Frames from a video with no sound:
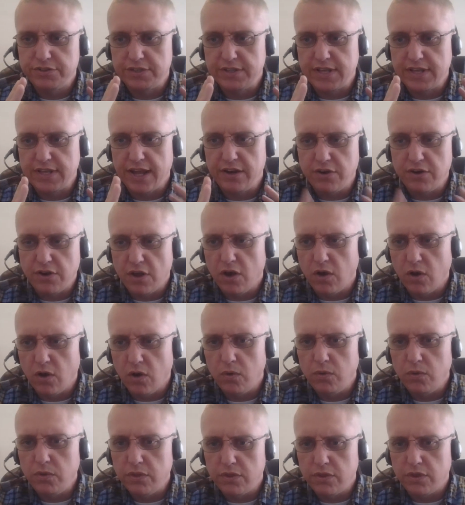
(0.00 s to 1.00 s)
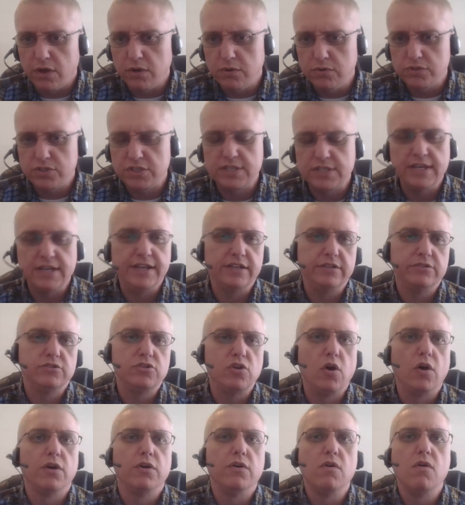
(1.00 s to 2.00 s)
that no, those
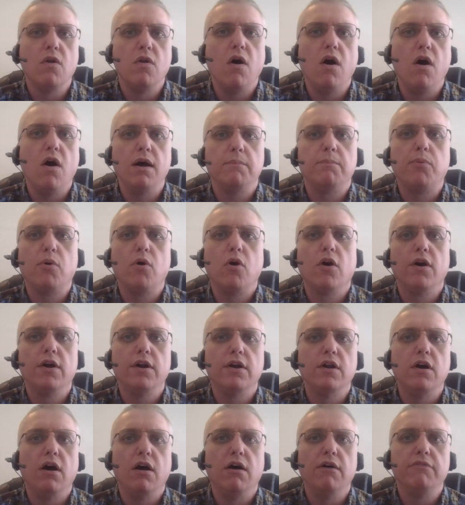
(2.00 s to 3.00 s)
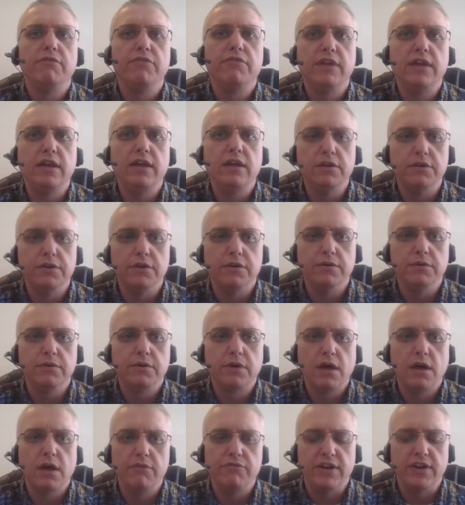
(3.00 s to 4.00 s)
things are not part of the new
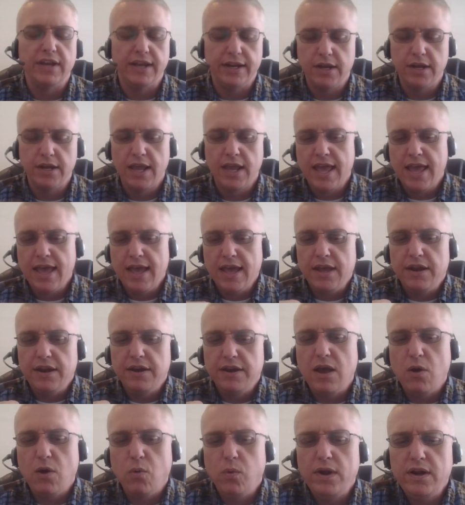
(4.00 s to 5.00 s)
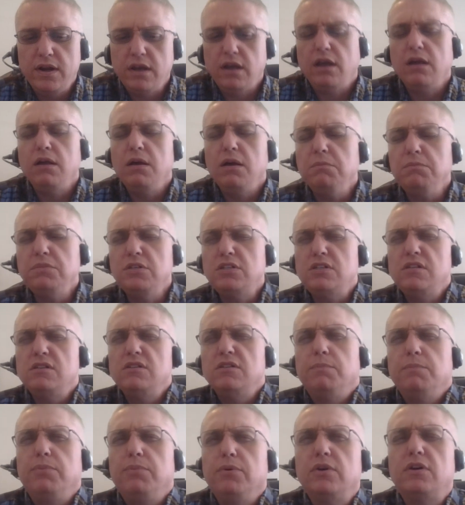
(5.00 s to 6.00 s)
covenant. Now, when it comes to
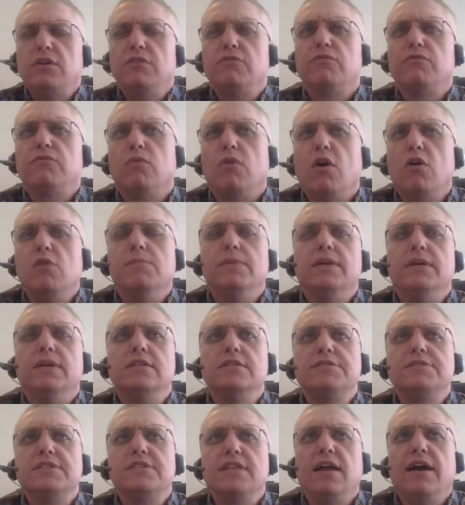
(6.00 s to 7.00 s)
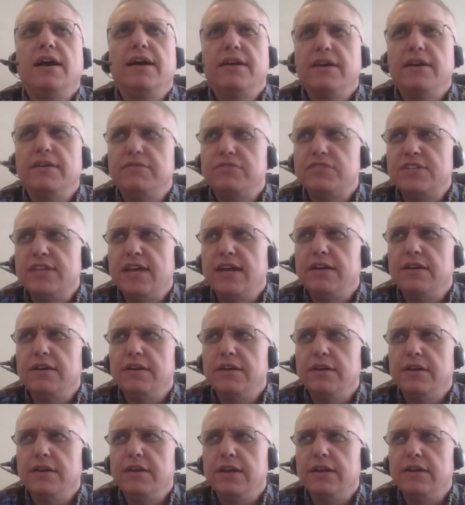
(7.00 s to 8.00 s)
the book of Romans, like I've said
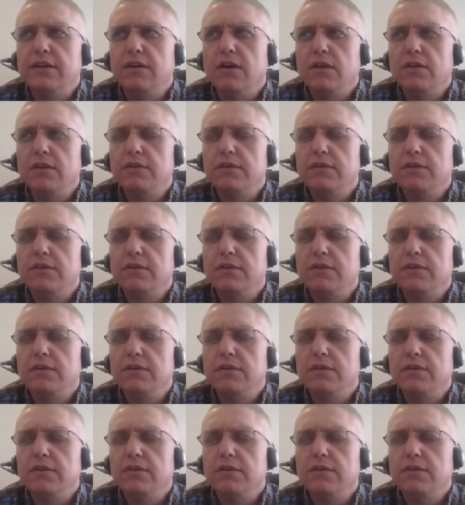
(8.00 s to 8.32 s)
in other